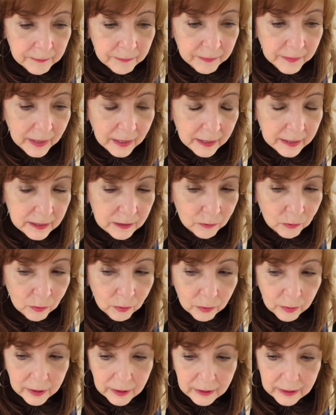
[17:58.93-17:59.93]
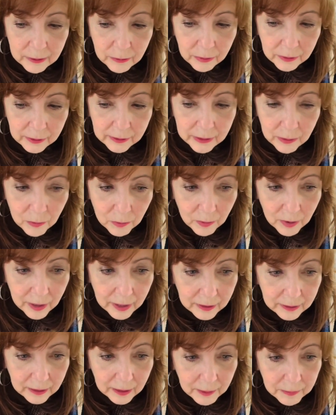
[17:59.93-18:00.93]
I really, really
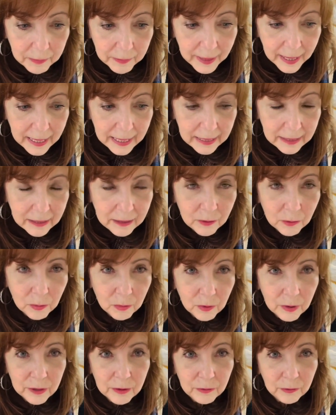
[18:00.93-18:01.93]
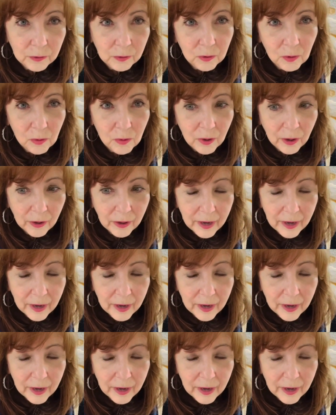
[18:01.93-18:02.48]
want a painted wood floor.